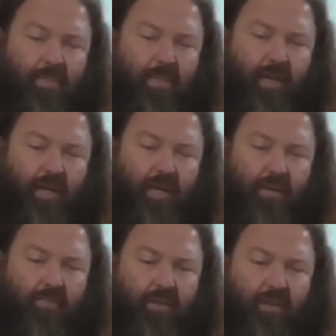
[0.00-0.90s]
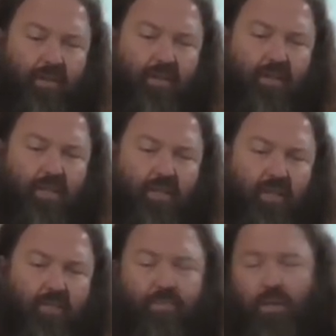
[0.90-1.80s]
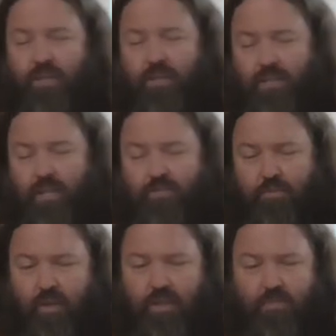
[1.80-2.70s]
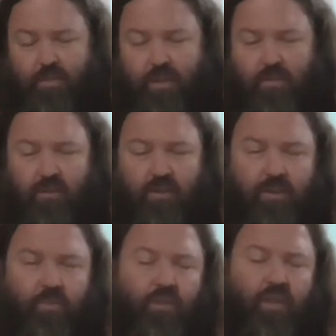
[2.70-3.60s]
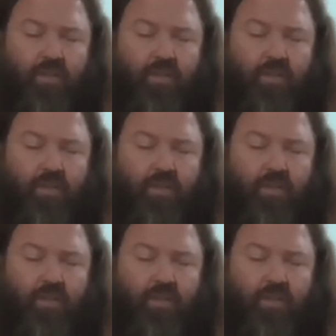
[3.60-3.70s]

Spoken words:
there's a lot of personal stuff for me that's been going on.